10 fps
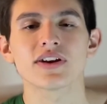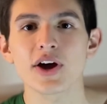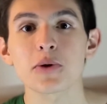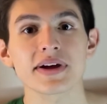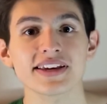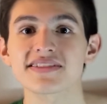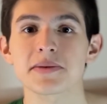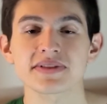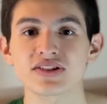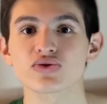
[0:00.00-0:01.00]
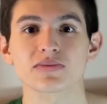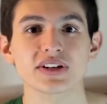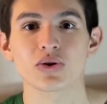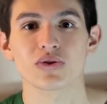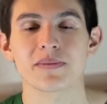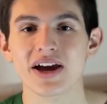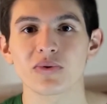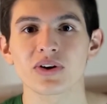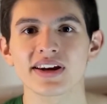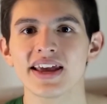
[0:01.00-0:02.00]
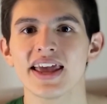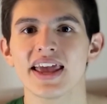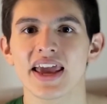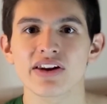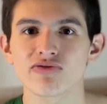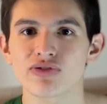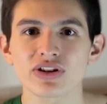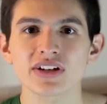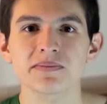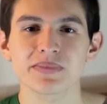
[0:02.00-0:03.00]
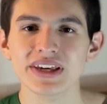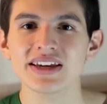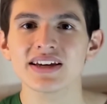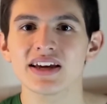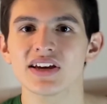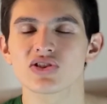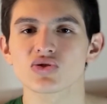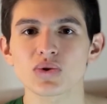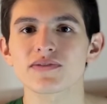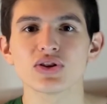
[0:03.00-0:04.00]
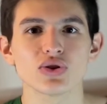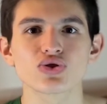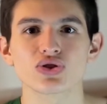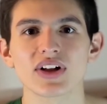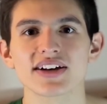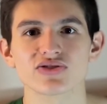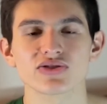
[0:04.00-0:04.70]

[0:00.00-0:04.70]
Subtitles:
No, but he has that potential to be cornerback 1 and really be sort of a neutralizer